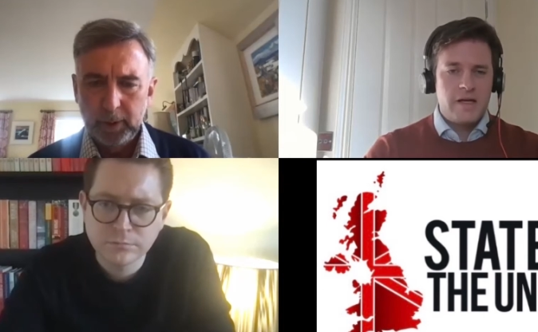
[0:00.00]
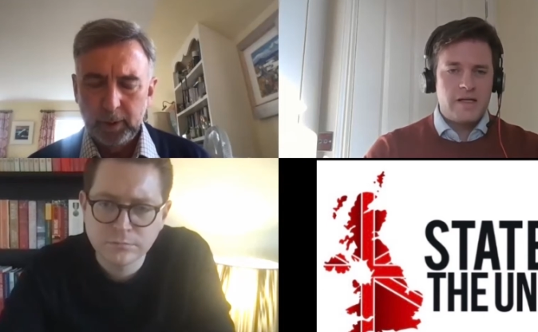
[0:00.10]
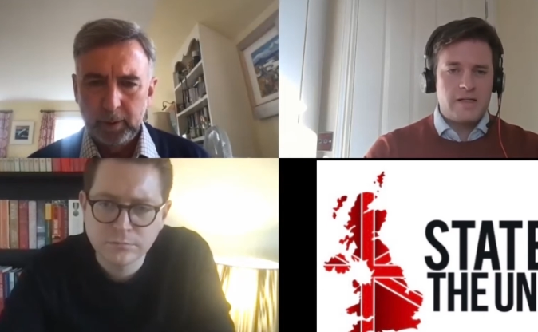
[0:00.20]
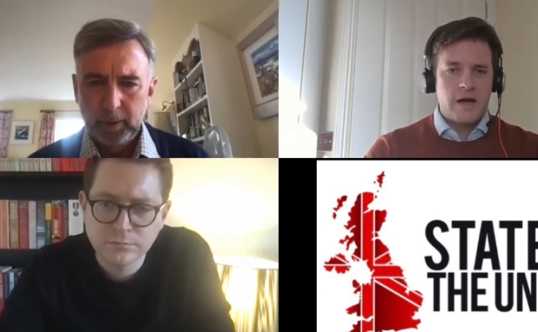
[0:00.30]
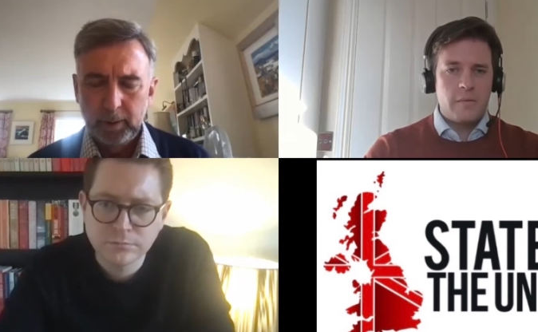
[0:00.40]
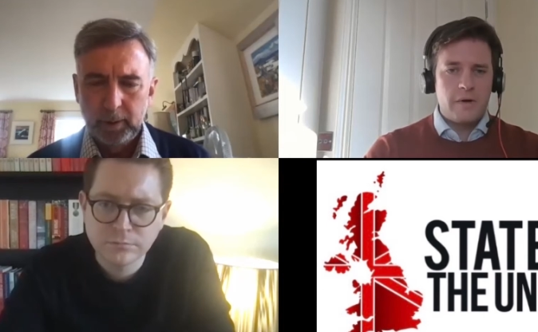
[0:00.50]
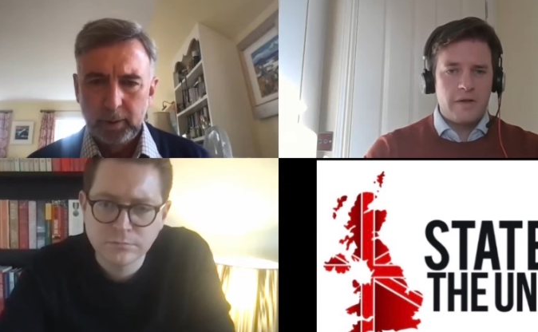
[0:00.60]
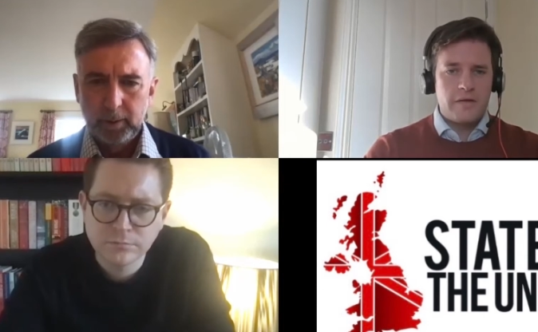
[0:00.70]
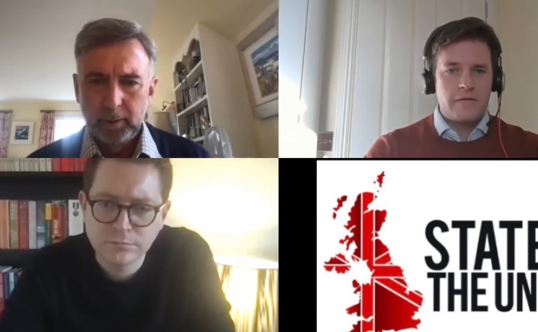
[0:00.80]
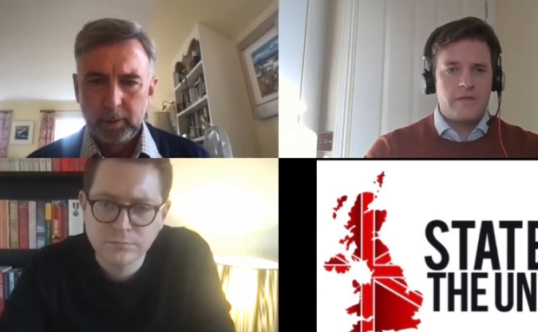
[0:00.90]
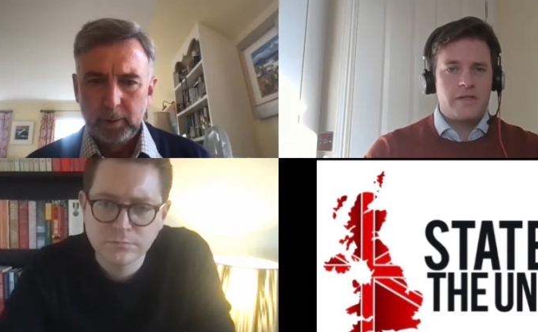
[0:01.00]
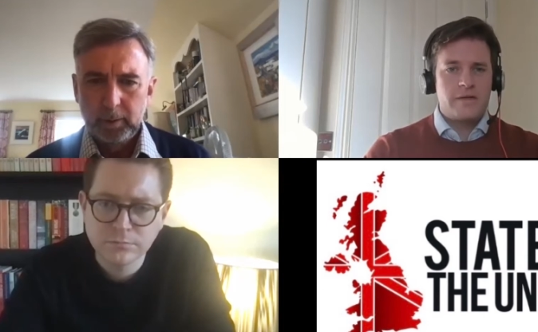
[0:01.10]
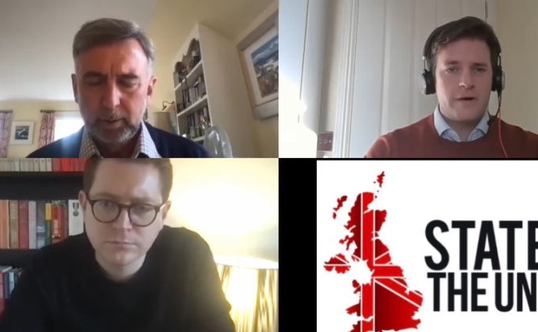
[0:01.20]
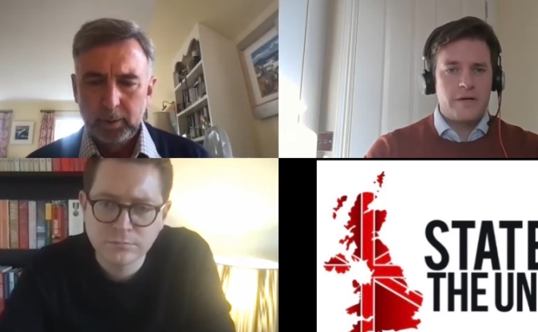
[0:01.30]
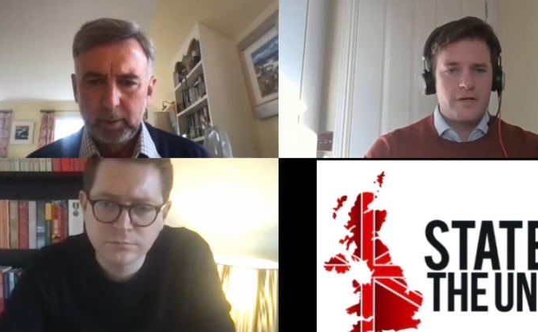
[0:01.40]
Speaker 1: is now worthy of
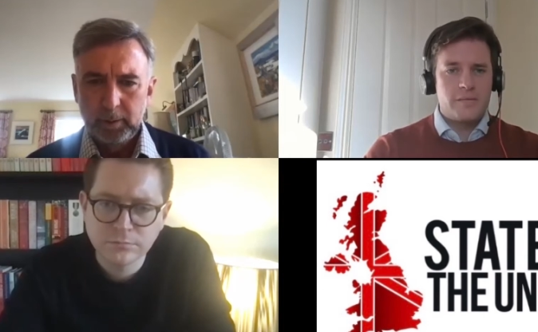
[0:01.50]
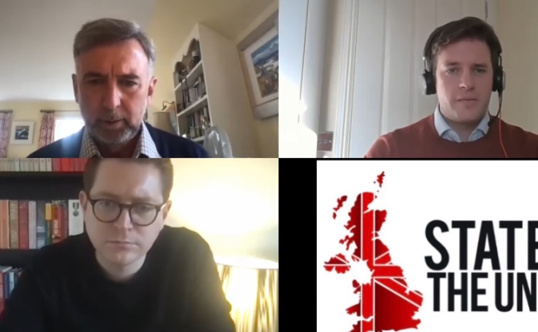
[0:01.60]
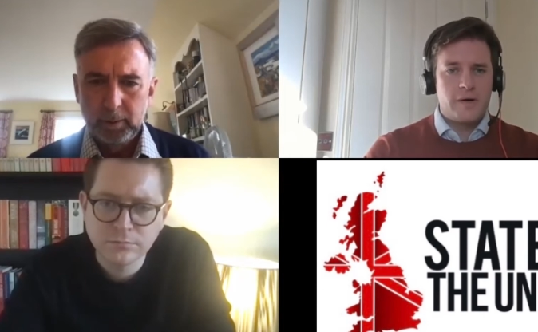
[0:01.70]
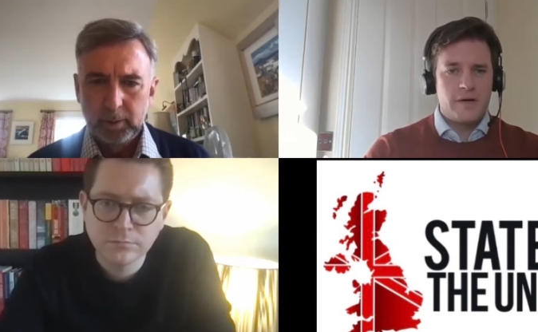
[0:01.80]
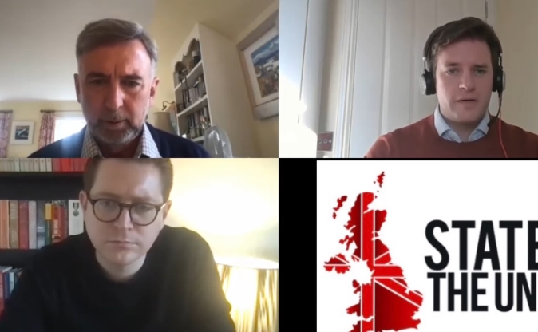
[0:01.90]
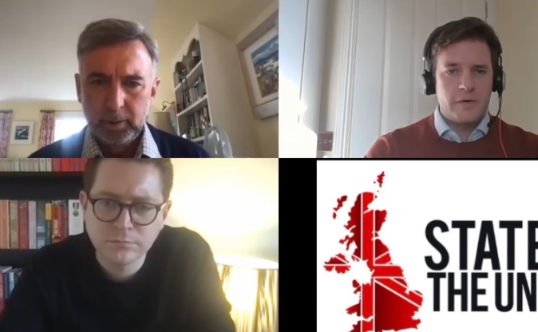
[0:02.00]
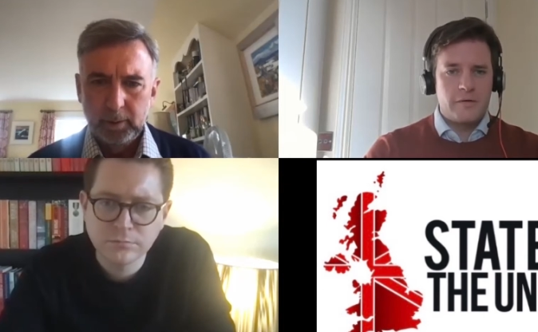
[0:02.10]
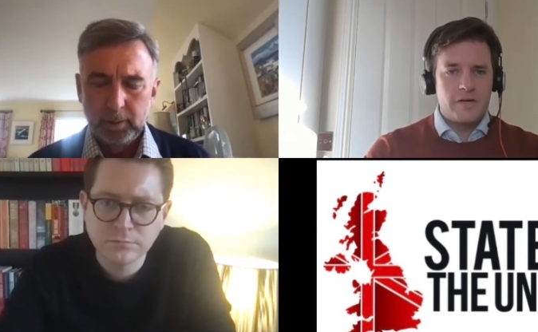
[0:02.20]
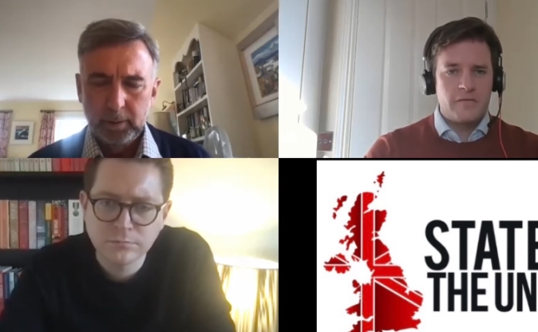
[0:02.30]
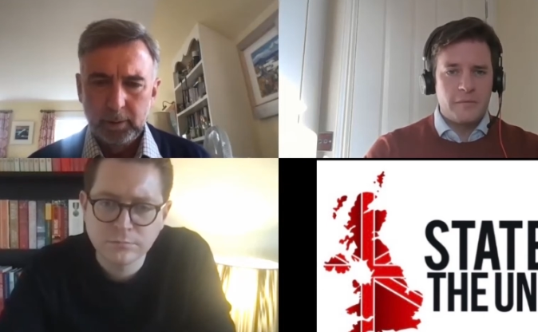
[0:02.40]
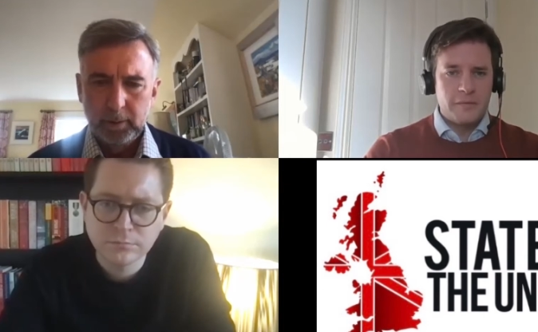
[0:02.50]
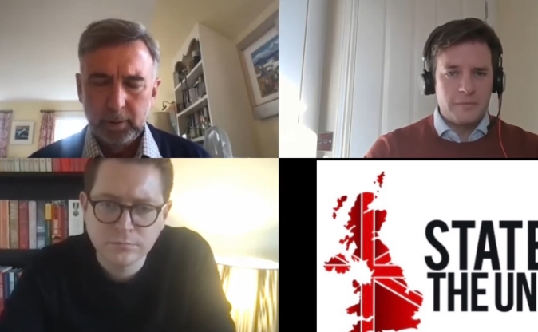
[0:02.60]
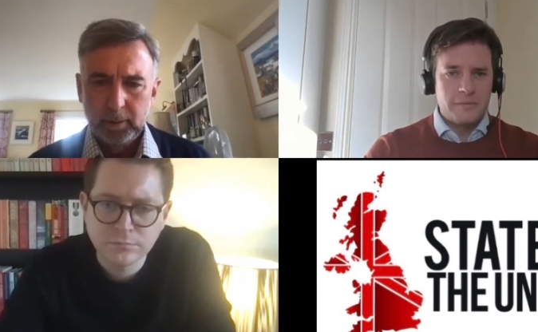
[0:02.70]
consideration by the Welsh government?